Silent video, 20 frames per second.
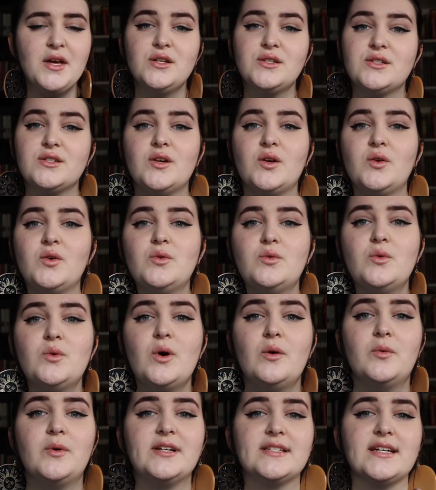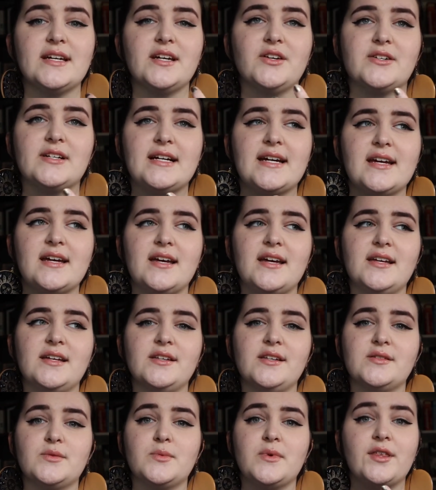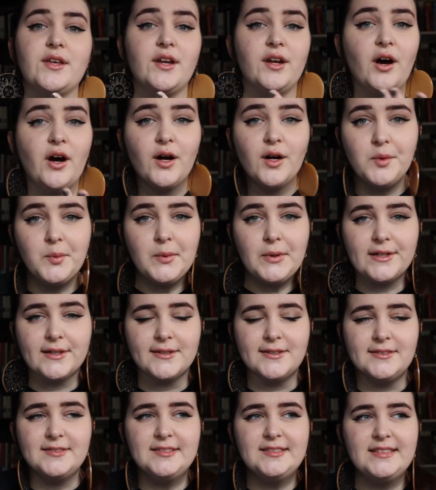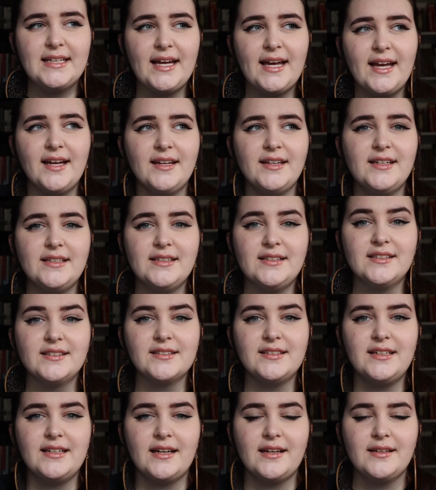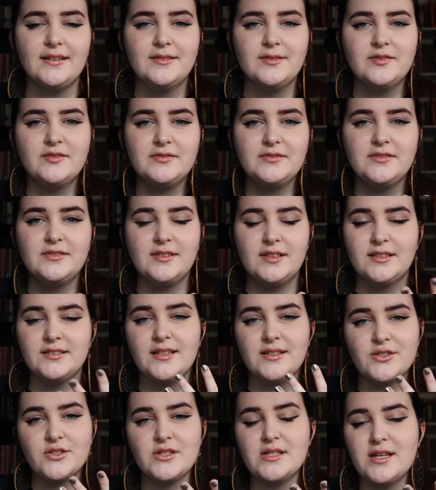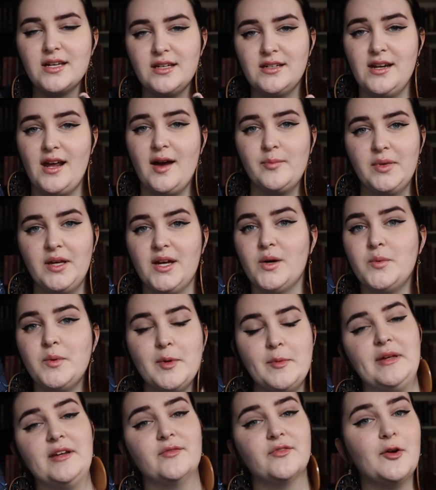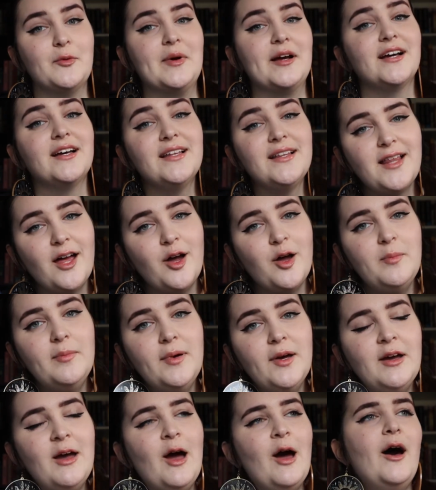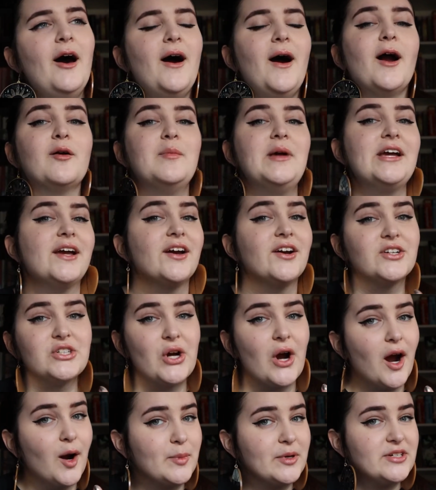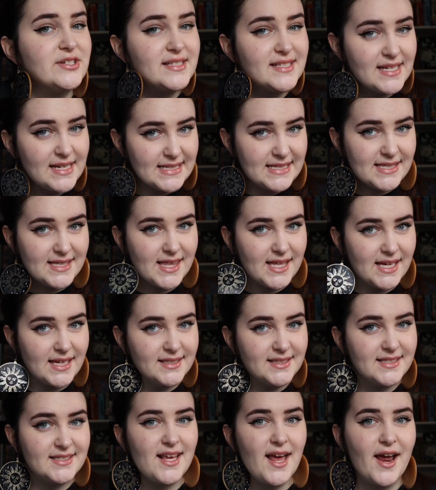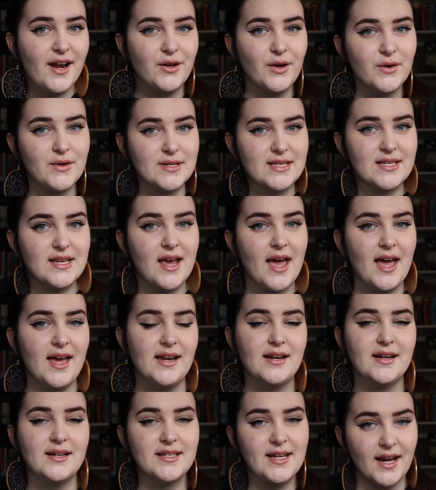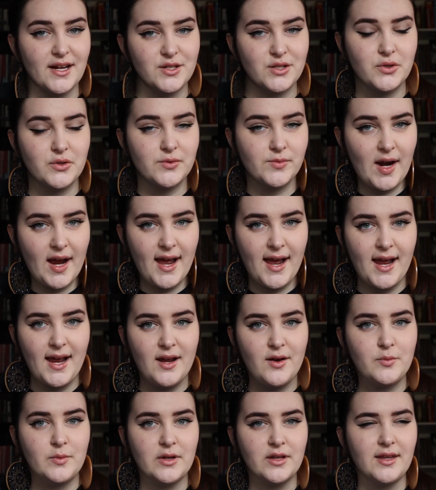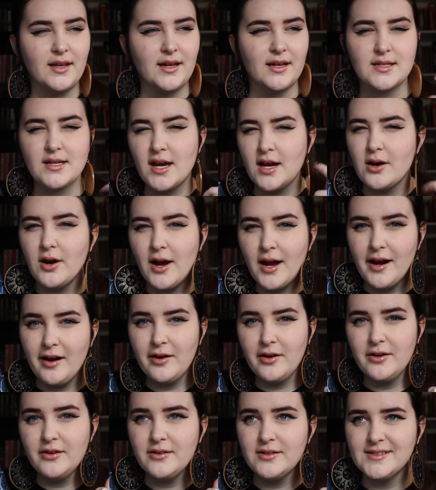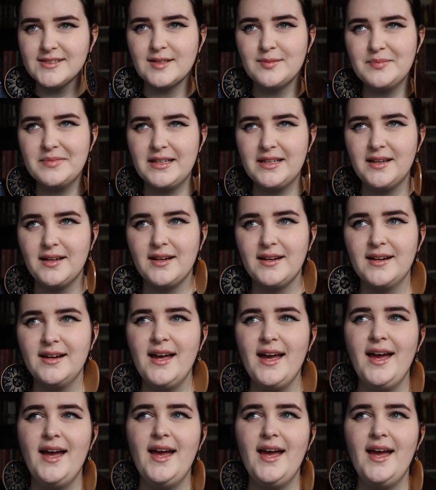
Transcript: So one day Gray is within our world and is like essentially kidnapping a woman from a club. Our main character Harper sees this and goes and attacks Gray with like a tire iron or something.